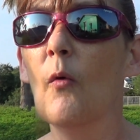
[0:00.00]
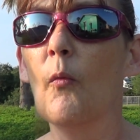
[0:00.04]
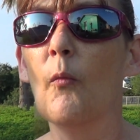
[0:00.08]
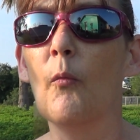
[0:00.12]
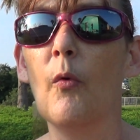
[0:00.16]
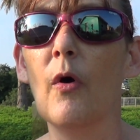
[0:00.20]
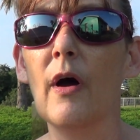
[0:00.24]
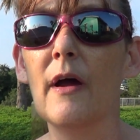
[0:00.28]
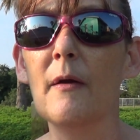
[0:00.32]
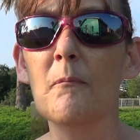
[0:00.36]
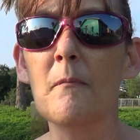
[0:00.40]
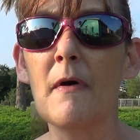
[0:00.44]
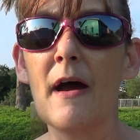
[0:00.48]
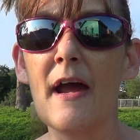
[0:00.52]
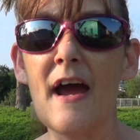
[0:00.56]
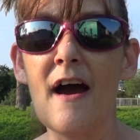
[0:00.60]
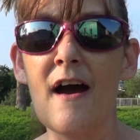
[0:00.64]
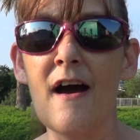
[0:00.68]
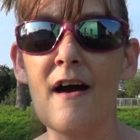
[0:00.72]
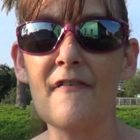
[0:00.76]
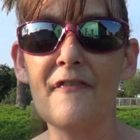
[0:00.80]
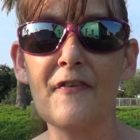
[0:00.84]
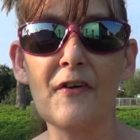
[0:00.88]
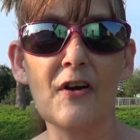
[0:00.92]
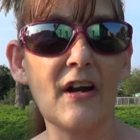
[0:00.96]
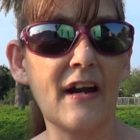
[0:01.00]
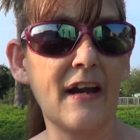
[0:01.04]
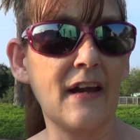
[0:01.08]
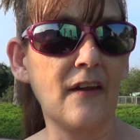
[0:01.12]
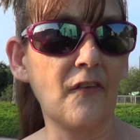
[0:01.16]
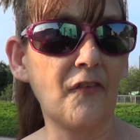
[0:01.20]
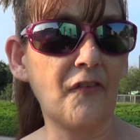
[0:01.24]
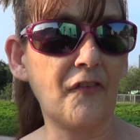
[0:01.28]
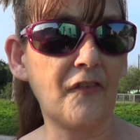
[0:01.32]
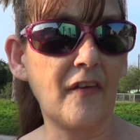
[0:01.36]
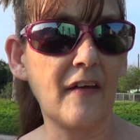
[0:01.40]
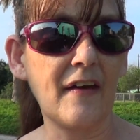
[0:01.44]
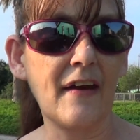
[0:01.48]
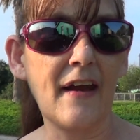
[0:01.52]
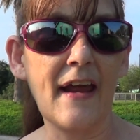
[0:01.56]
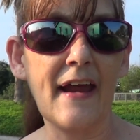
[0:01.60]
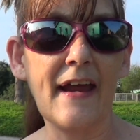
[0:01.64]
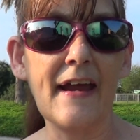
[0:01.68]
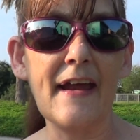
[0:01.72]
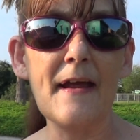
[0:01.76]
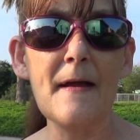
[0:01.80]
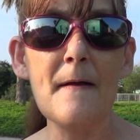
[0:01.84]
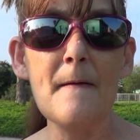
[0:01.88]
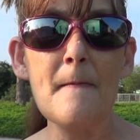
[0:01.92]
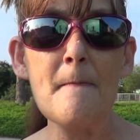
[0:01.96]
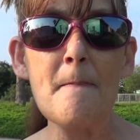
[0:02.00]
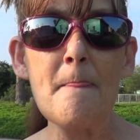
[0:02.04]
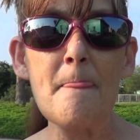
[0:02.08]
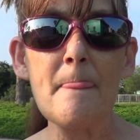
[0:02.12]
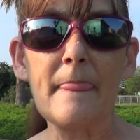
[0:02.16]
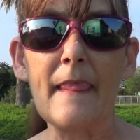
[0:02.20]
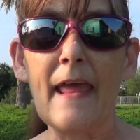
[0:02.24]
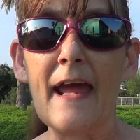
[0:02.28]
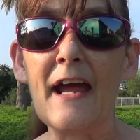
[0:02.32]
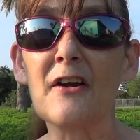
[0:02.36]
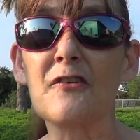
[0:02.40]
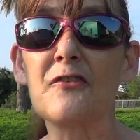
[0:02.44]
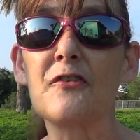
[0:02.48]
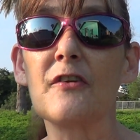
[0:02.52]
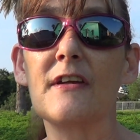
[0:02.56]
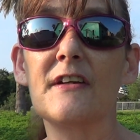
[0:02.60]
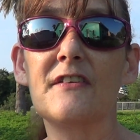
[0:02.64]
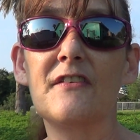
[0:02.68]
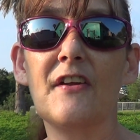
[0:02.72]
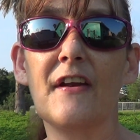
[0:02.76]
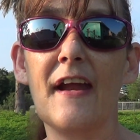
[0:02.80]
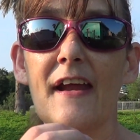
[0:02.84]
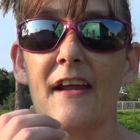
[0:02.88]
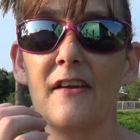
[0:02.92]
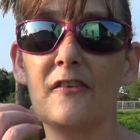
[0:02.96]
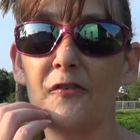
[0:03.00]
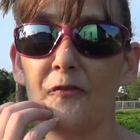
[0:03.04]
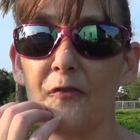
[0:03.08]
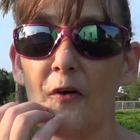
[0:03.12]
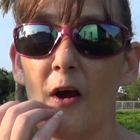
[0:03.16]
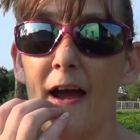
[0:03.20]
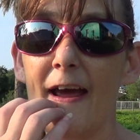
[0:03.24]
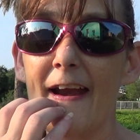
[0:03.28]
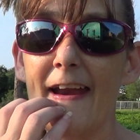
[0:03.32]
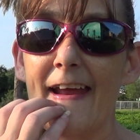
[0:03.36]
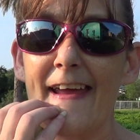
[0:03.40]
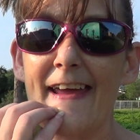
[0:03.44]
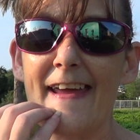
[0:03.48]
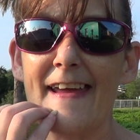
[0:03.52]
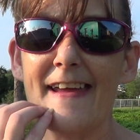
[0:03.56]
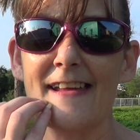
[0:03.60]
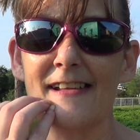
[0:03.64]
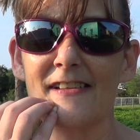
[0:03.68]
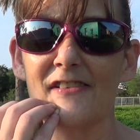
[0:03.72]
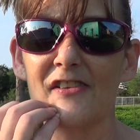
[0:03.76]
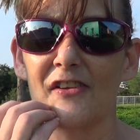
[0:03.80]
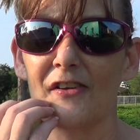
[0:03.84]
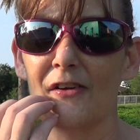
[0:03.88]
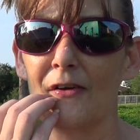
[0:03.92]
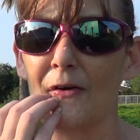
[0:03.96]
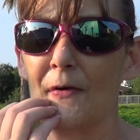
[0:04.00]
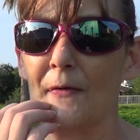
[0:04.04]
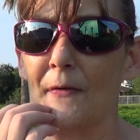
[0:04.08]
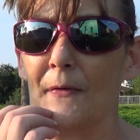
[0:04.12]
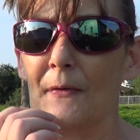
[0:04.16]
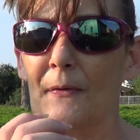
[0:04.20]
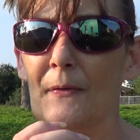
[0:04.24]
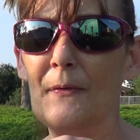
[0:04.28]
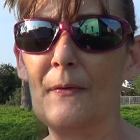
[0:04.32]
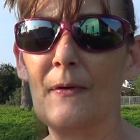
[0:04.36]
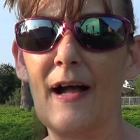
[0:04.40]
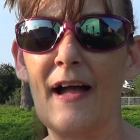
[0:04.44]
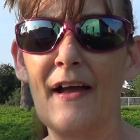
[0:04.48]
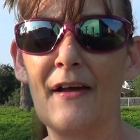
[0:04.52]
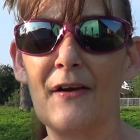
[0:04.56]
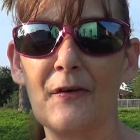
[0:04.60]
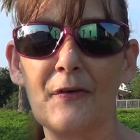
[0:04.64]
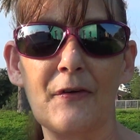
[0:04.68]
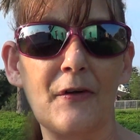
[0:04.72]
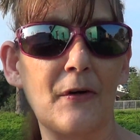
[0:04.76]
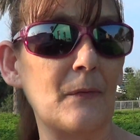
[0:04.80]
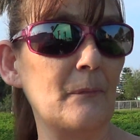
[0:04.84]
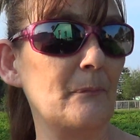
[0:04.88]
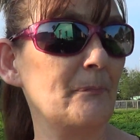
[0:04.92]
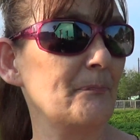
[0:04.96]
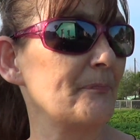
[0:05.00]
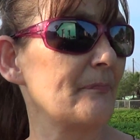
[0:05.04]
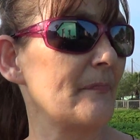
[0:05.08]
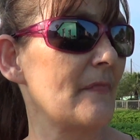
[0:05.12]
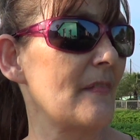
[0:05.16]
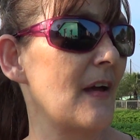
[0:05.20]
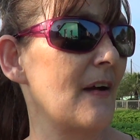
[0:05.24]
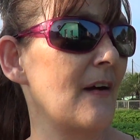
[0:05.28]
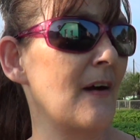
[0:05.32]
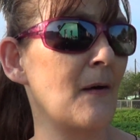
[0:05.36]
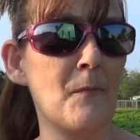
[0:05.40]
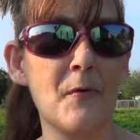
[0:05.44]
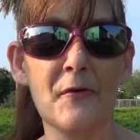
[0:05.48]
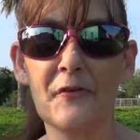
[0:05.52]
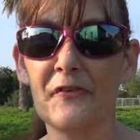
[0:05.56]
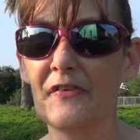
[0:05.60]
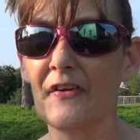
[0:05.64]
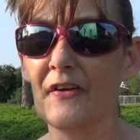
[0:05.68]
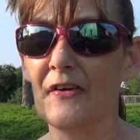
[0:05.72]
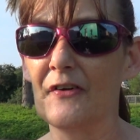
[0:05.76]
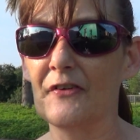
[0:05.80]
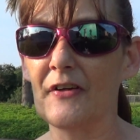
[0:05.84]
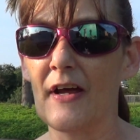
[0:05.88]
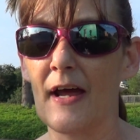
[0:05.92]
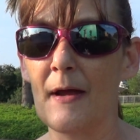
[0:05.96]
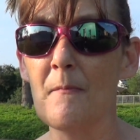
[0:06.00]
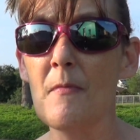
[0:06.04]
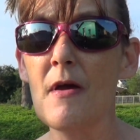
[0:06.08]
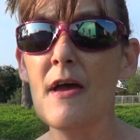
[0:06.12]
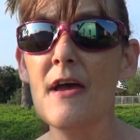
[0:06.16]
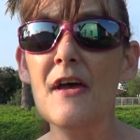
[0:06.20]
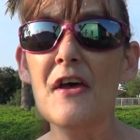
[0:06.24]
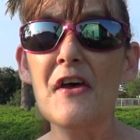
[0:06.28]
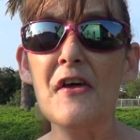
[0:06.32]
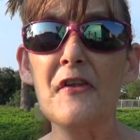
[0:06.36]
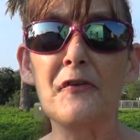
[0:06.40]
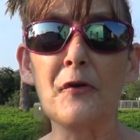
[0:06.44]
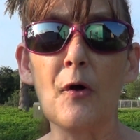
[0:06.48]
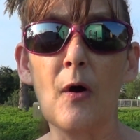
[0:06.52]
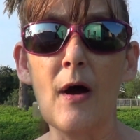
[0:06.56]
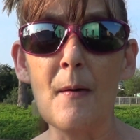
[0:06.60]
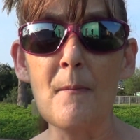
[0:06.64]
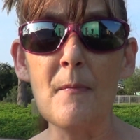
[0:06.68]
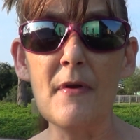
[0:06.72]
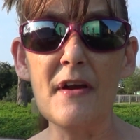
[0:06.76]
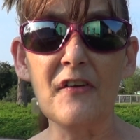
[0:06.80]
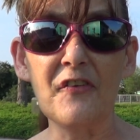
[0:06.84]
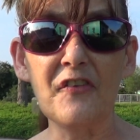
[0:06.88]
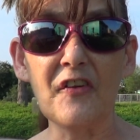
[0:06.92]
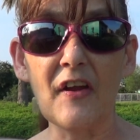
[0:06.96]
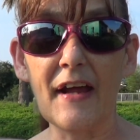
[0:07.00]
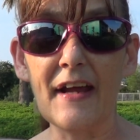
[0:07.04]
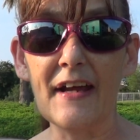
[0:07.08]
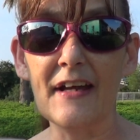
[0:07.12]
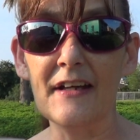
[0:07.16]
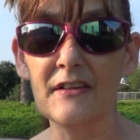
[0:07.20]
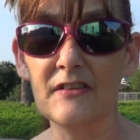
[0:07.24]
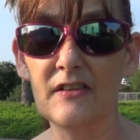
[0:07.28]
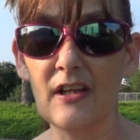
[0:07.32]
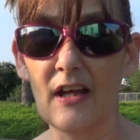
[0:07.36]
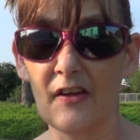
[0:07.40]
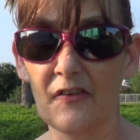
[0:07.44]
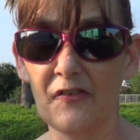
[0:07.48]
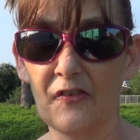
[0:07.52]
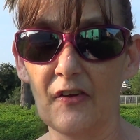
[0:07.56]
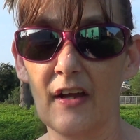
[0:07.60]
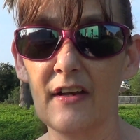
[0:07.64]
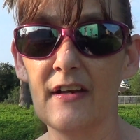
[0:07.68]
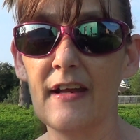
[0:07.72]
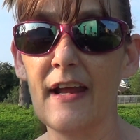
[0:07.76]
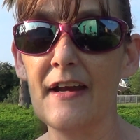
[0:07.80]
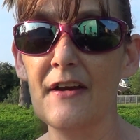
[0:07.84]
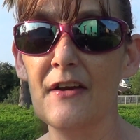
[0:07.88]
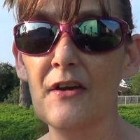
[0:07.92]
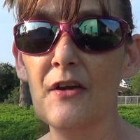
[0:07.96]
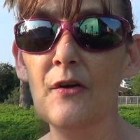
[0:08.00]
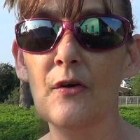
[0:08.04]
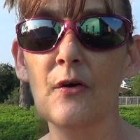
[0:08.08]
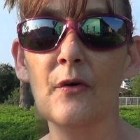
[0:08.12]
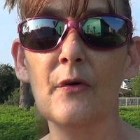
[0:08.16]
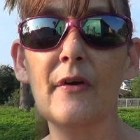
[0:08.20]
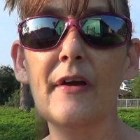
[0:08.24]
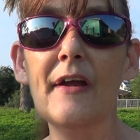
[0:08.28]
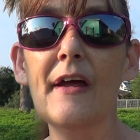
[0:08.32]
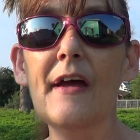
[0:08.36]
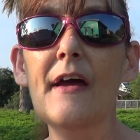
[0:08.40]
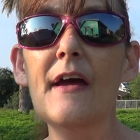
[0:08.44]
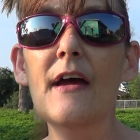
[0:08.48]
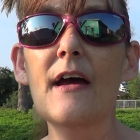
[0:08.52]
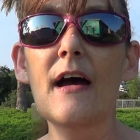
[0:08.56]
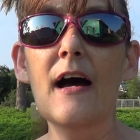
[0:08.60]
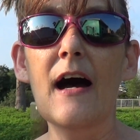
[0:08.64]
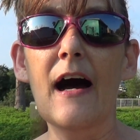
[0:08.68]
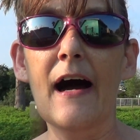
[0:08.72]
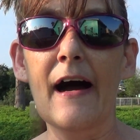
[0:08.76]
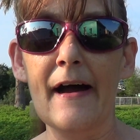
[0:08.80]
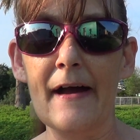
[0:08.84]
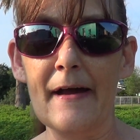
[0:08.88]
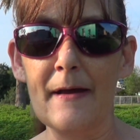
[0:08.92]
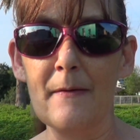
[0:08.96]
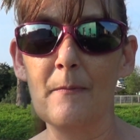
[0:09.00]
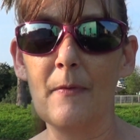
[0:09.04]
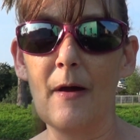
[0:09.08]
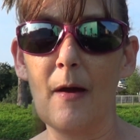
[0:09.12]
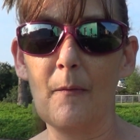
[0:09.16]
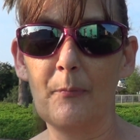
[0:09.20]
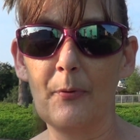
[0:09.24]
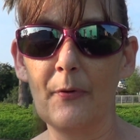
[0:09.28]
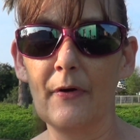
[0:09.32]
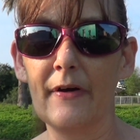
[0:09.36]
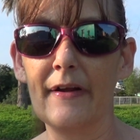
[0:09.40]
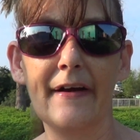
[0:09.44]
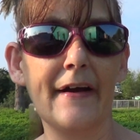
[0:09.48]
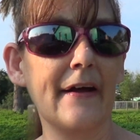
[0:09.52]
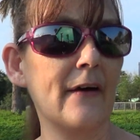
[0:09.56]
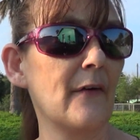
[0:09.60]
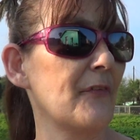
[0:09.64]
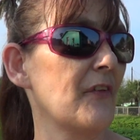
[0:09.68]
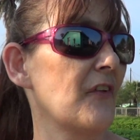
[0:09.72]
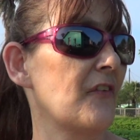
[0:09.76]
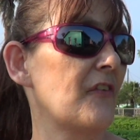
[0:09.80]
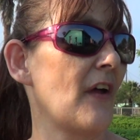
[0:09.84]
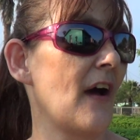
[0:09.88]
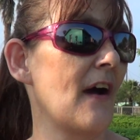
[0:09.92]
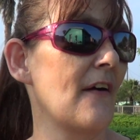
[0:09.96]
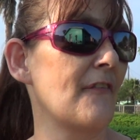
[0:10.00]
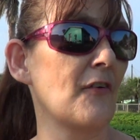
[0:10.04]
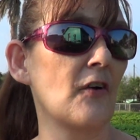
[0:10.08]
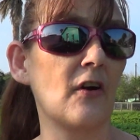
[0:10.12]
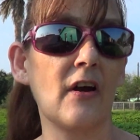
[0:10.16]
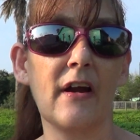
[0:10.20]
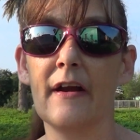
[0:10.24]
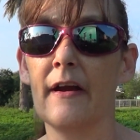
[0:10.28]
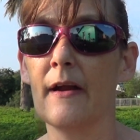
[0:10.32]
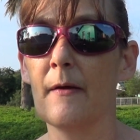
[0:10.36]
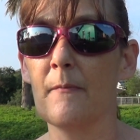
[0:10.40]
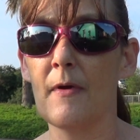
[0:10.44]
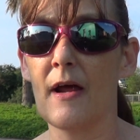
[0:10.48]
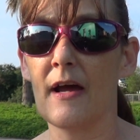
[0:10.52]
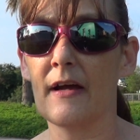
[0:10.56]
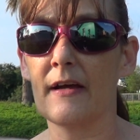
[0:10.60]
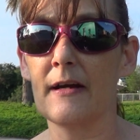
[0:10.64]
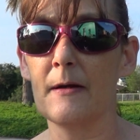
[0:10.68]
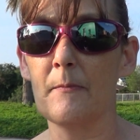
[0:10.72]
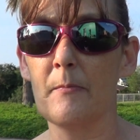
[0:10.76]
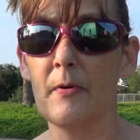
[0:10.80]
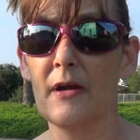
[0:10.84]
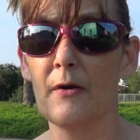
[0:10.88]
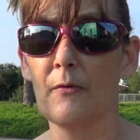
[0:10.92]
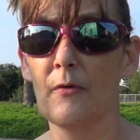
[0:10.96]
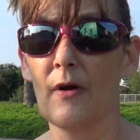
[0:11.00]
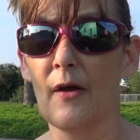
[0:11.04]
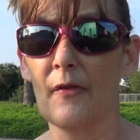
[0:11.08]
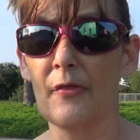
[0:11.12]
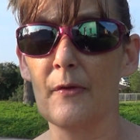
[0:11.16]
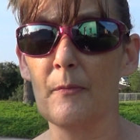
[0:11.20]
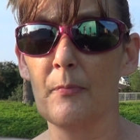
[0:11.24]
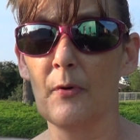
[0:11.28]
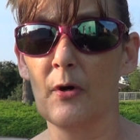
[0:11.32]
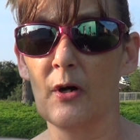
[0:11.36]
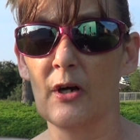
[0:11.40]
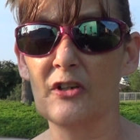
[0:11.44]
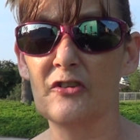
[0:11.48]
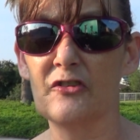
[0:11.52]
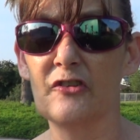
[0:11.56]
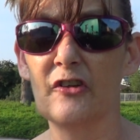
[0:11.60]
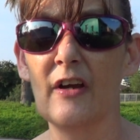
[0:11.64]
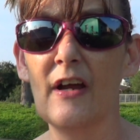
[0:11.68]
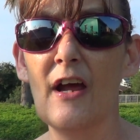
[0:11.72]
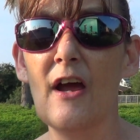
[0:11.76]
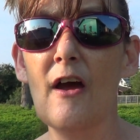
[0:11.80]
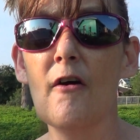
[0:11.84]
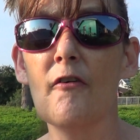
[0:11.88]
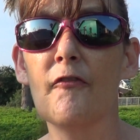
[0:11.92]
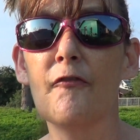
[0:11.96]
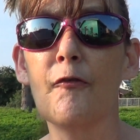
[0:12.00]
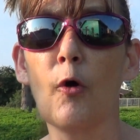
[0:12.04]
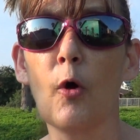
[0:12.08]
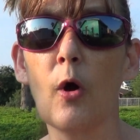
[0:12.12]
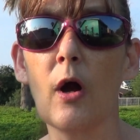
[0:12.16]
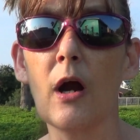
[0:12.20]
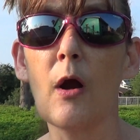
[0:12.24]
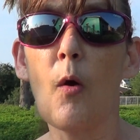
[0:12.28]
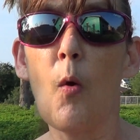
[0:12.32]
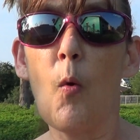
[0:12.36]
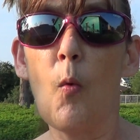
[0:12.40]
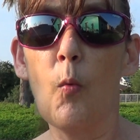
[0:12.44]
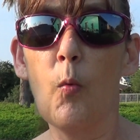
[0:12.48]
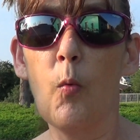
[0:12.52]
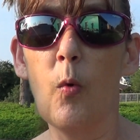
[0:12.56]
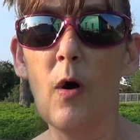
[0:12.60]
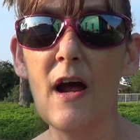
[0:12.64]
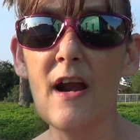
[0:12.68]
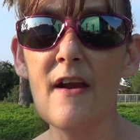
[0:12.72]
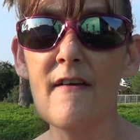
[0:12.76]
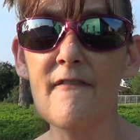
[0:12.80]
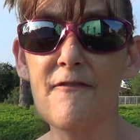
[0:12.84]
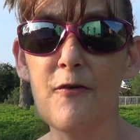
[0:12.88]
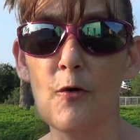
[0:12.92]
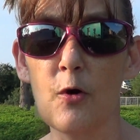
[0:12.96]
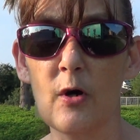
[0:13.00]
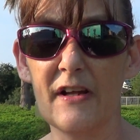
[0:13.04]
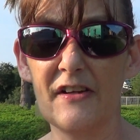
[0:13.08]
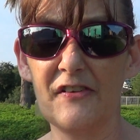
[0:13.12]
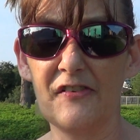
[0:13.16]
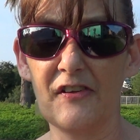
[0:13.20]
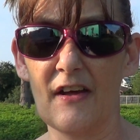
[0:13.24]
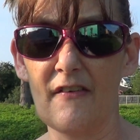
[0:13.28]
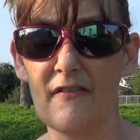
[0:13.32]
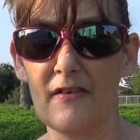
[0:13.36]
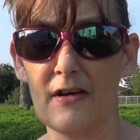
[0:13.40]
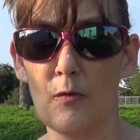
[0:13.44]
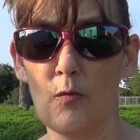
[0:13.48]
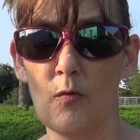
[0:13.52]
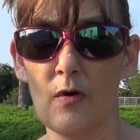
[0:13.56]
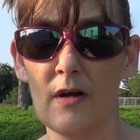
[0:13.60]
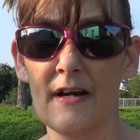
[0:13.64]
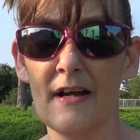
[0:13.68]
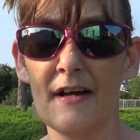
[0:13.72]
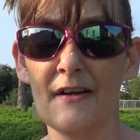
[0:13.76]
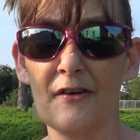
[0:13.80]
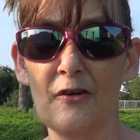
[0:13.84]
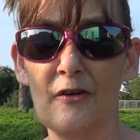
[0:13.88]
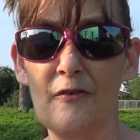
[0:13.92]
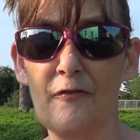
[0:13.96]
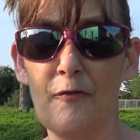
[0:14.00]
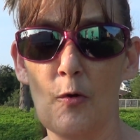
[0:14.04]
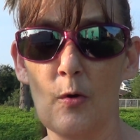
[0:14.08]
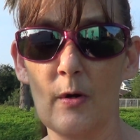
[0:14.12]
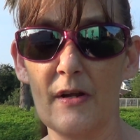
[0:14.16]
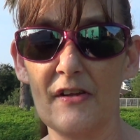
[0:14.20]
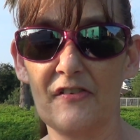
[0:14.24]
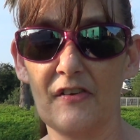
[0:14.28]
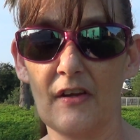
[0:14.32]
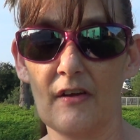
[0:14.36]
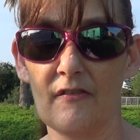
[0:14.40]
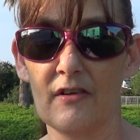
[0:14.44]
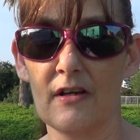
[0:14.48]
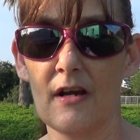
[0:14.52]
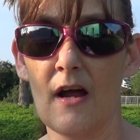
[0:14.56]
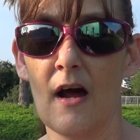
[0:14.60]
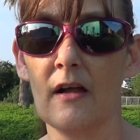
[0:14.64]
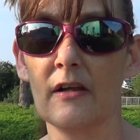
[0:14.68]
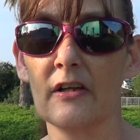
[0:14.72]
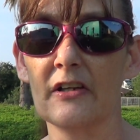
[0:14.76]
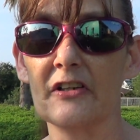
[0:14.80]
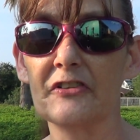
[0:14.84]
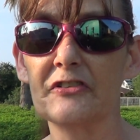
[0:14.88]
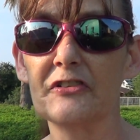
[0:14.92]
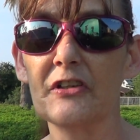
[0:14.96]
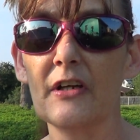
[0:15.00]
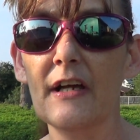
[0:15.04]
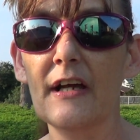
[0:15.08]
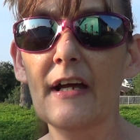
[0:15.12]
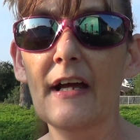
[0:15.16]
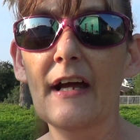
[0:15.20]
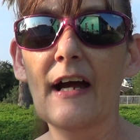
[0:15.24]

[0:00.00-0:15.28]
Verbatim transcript: What my offer is today, actually today is Friday, it's so, oh, I don't know, almost dinner time. So I'm going to say until Sunday noon, I'm putting out this offer and I'm not going to beat around the bush for 147 $147.